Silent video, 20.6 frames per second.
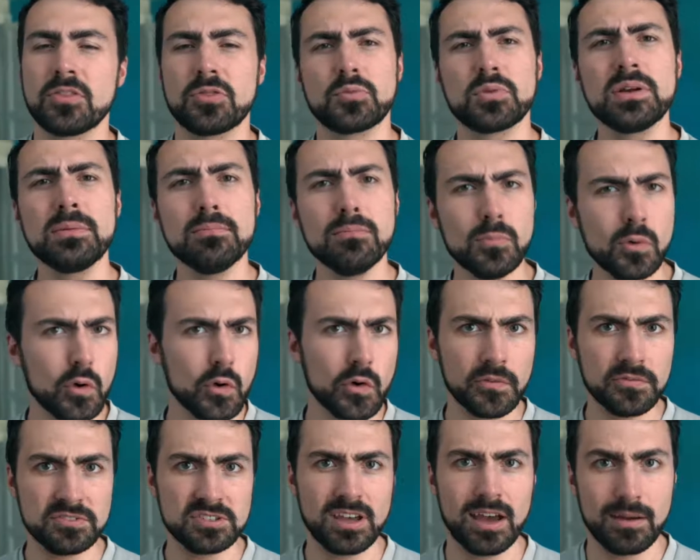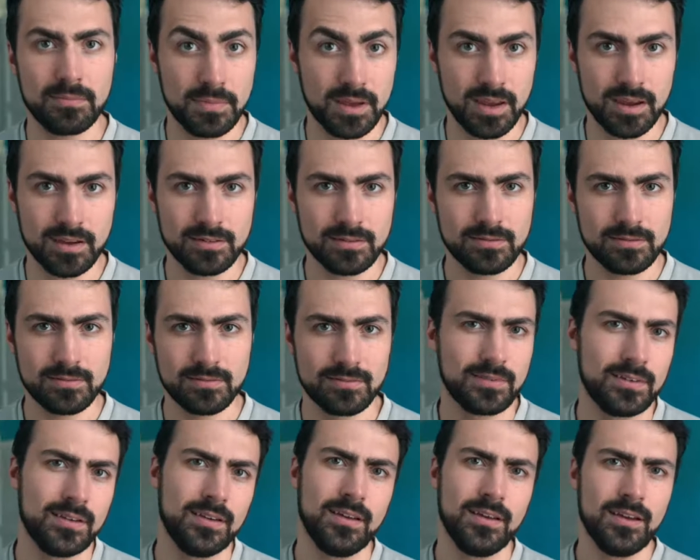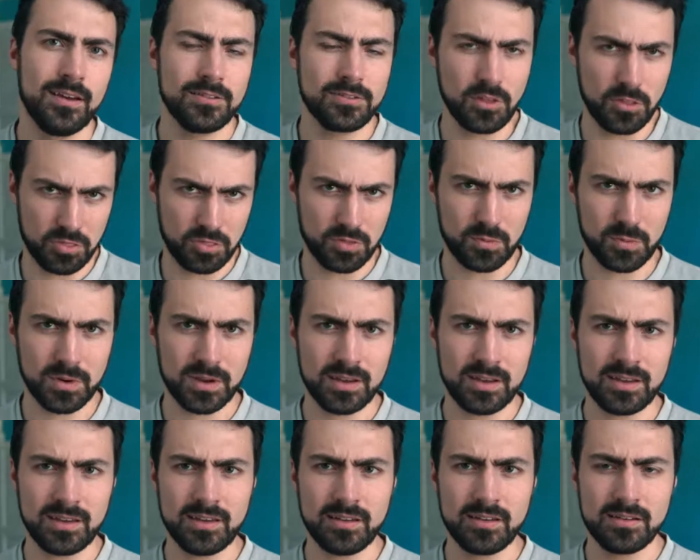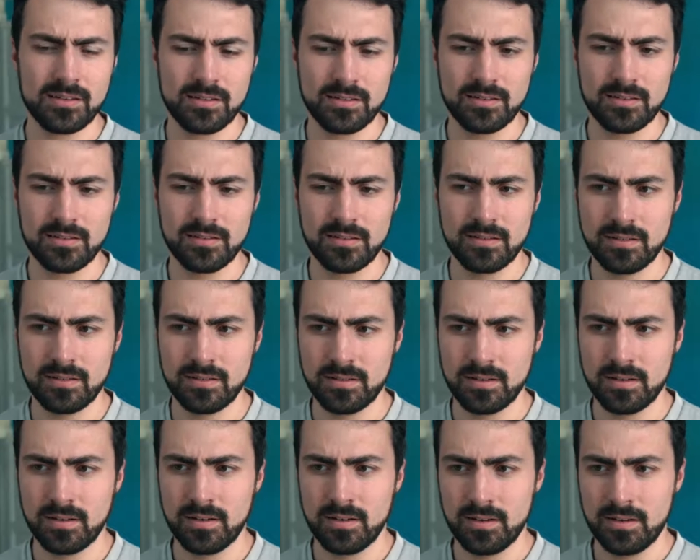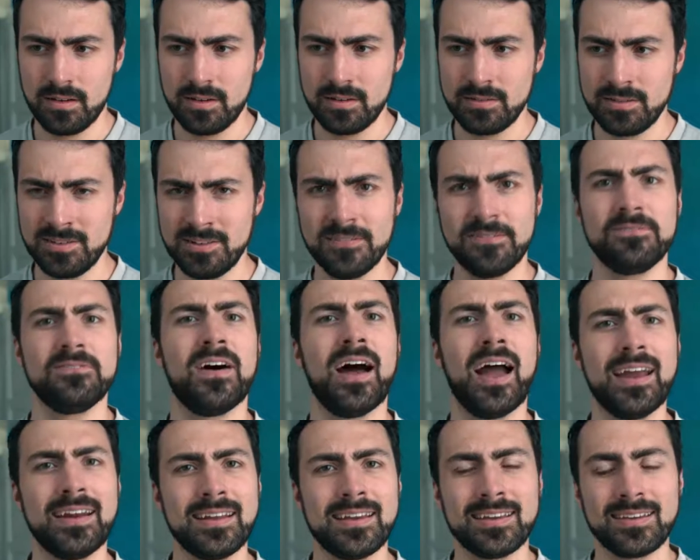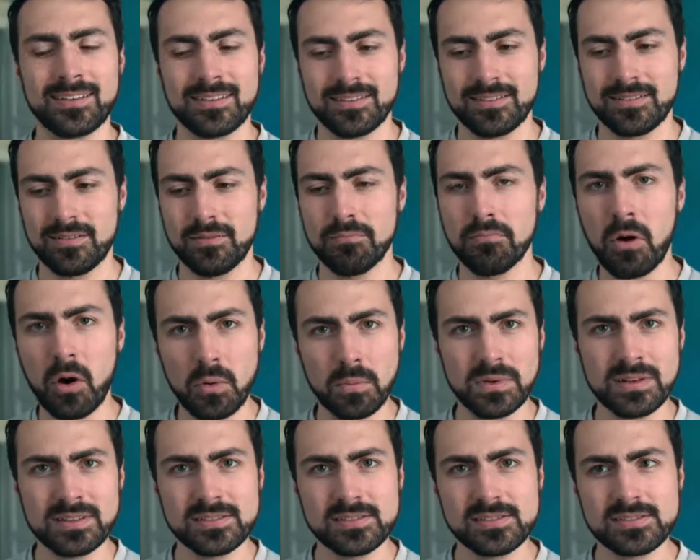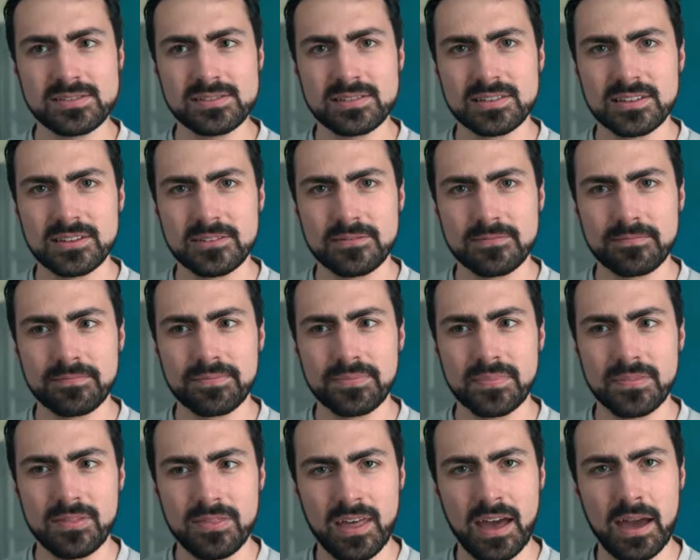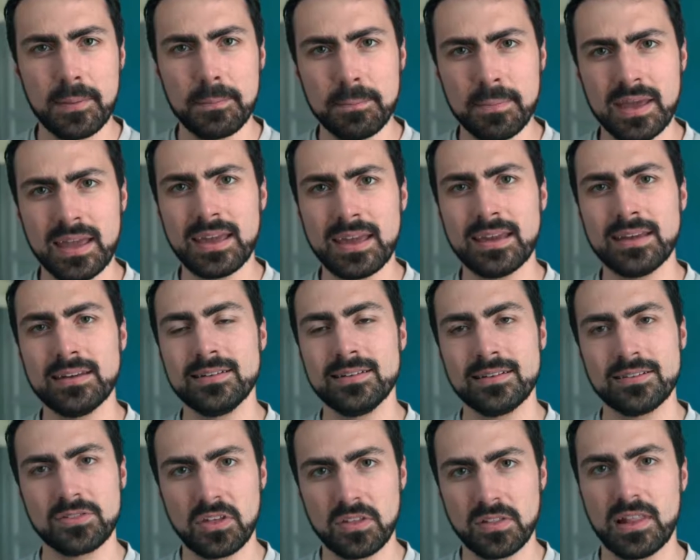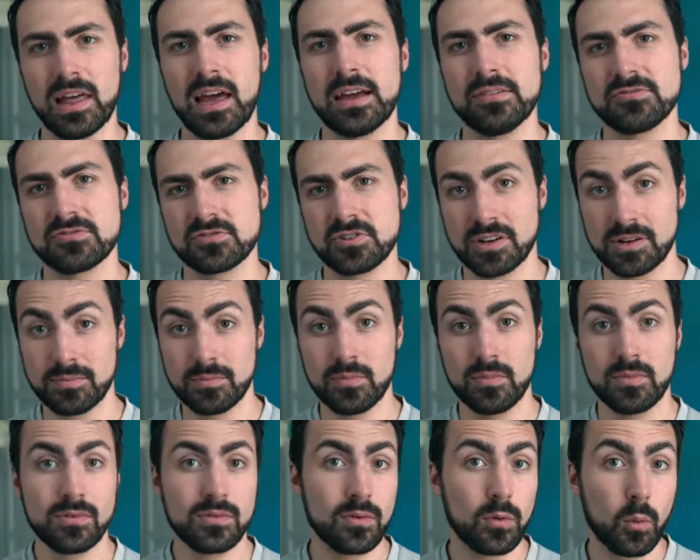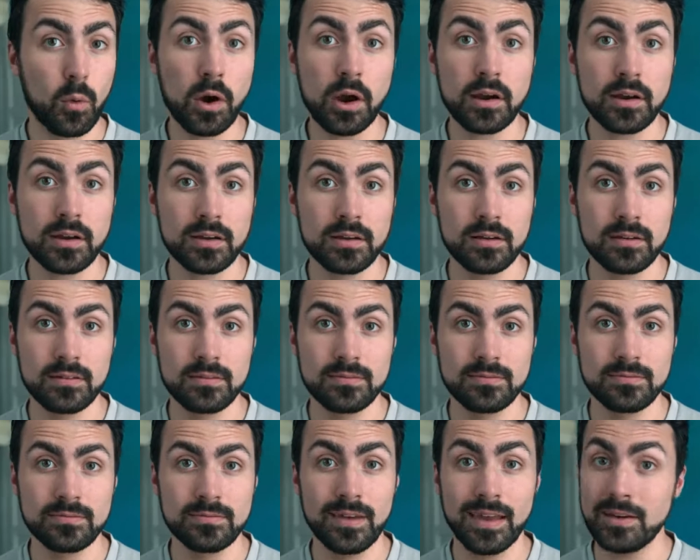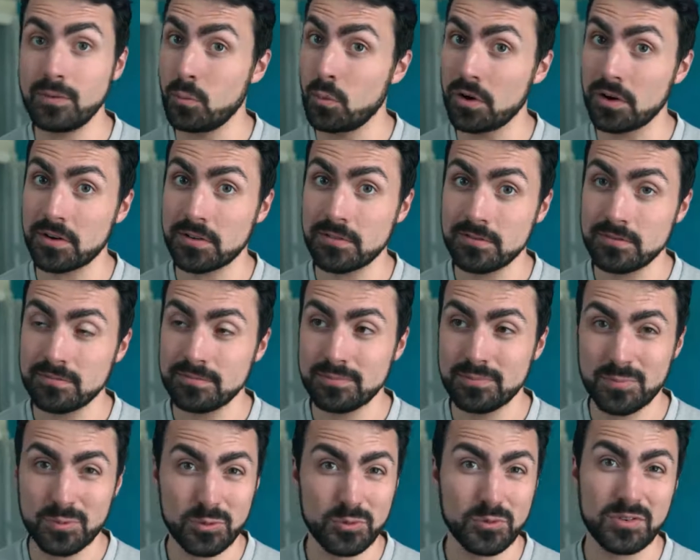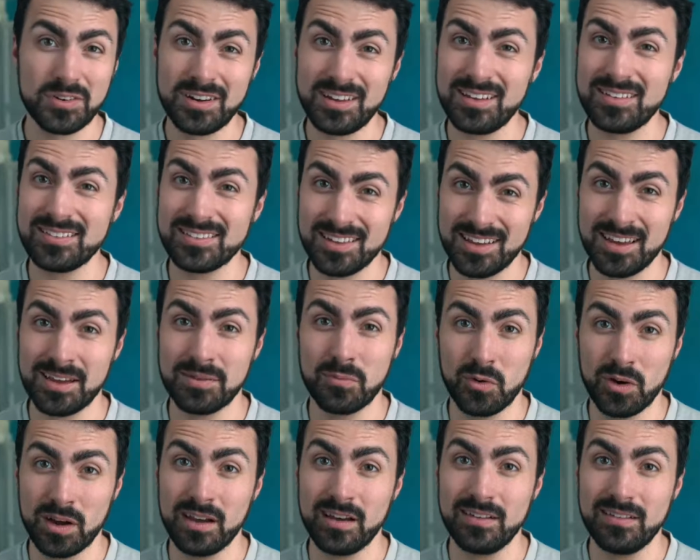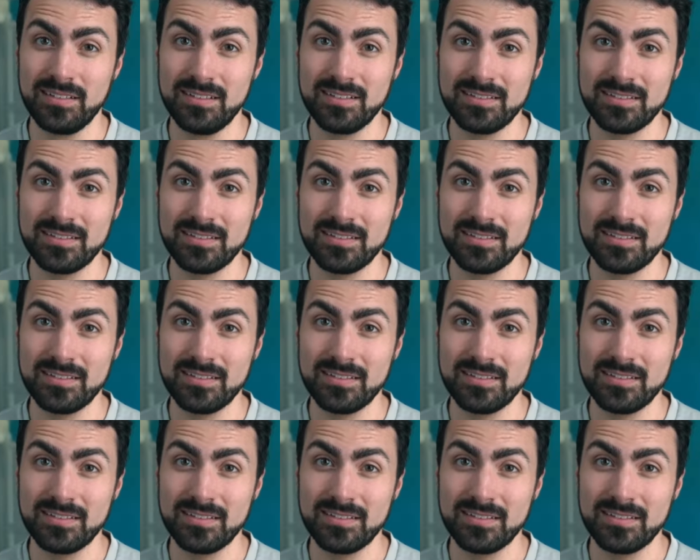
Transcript: moves I made, the three defining moments that made the live stream work and work pretty damn well.